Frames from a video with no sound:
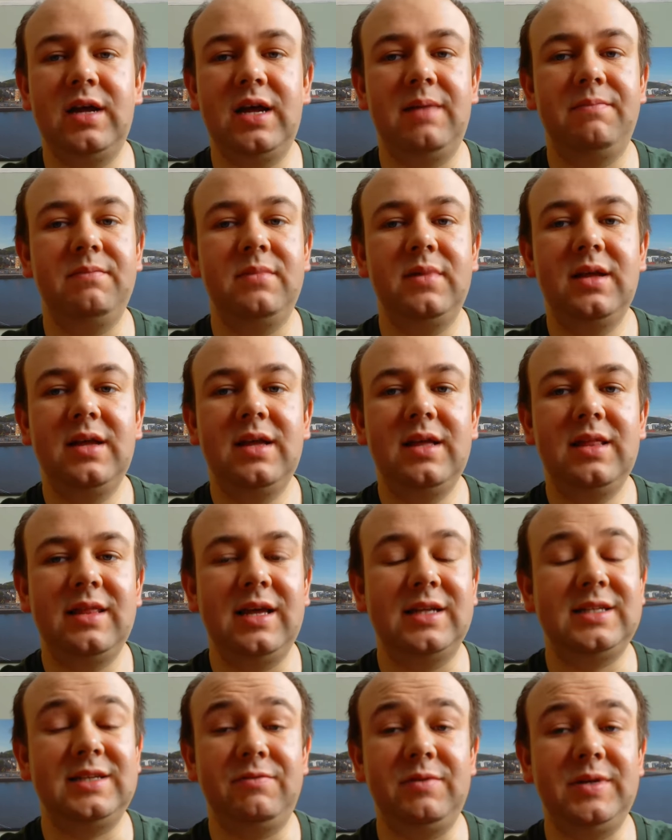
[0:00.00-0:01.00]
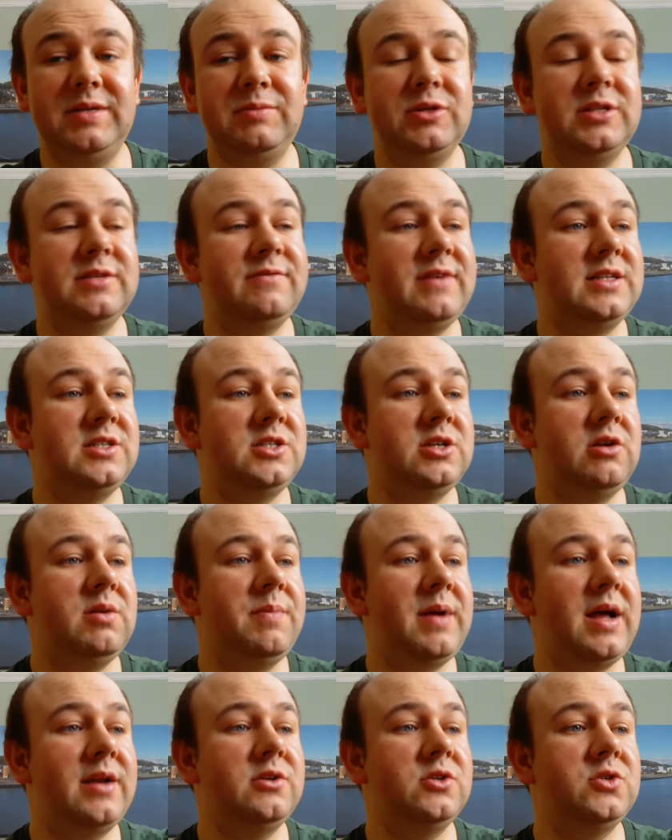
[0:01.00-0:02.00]
Um, that's if we wouldn't have had
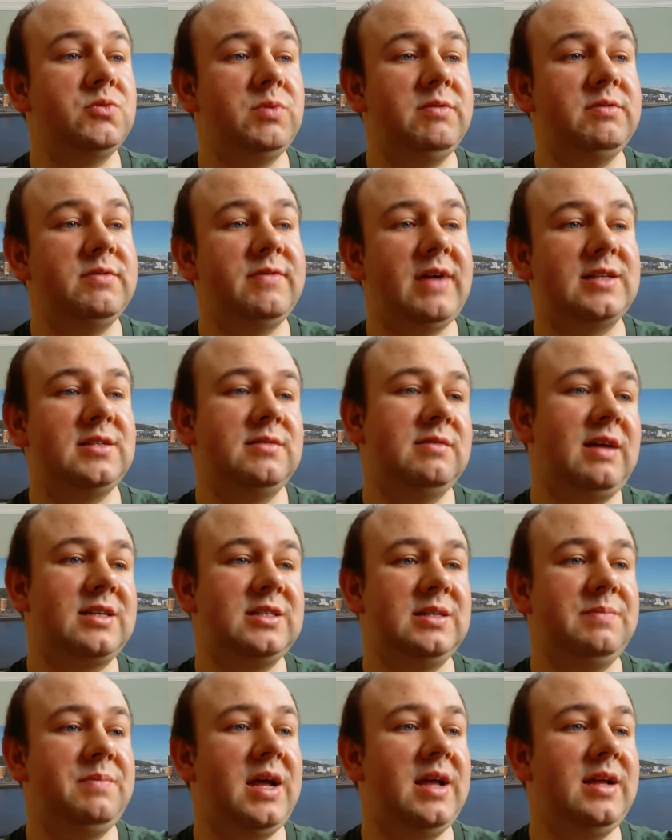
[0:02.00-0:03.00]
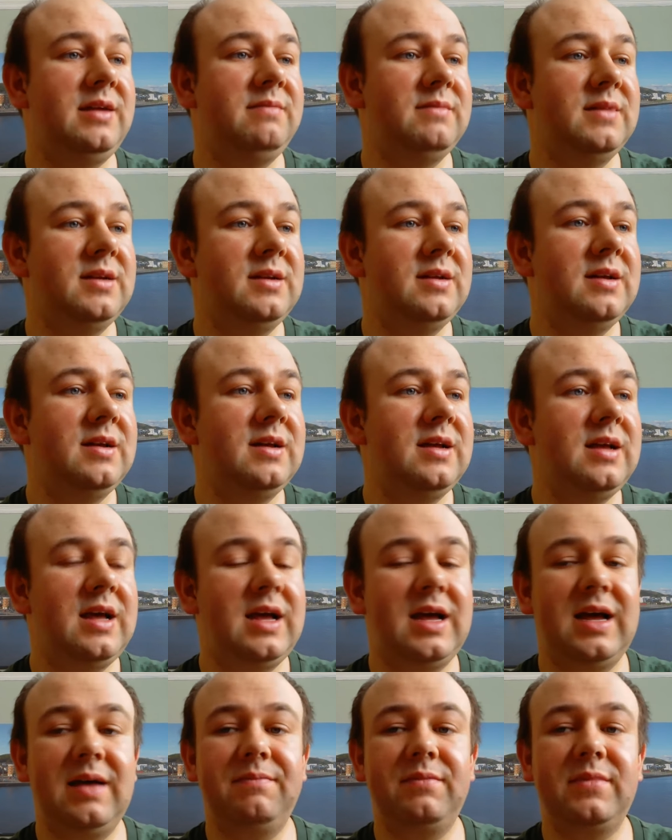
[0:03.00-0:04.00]
solar panels, we would have had to actually pay
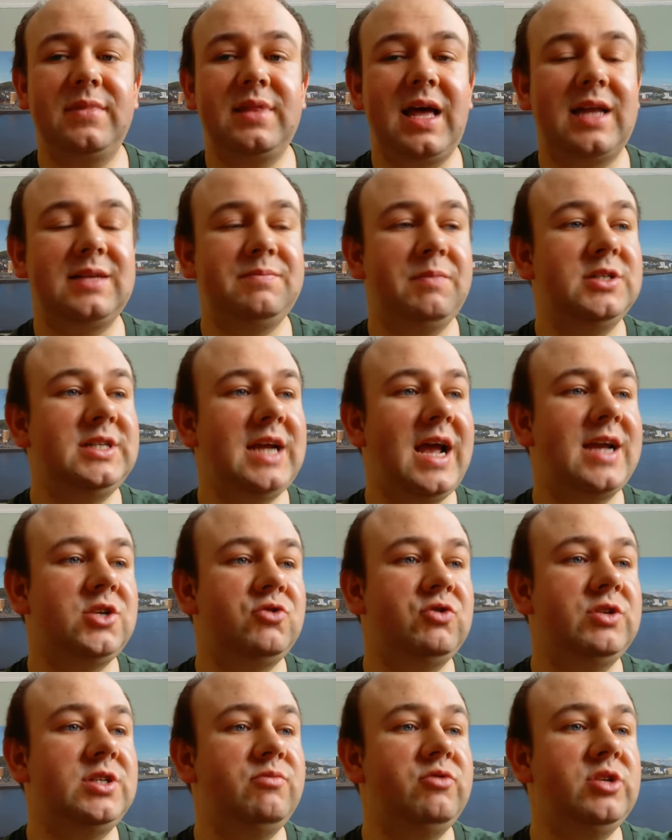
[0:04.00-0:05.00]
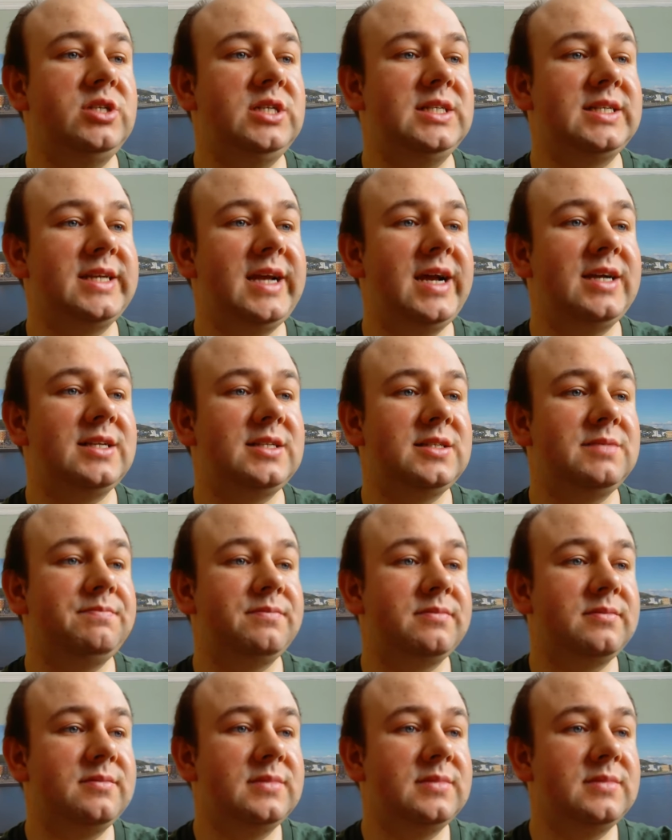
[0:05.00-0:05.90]
um, that much extra to British Gas.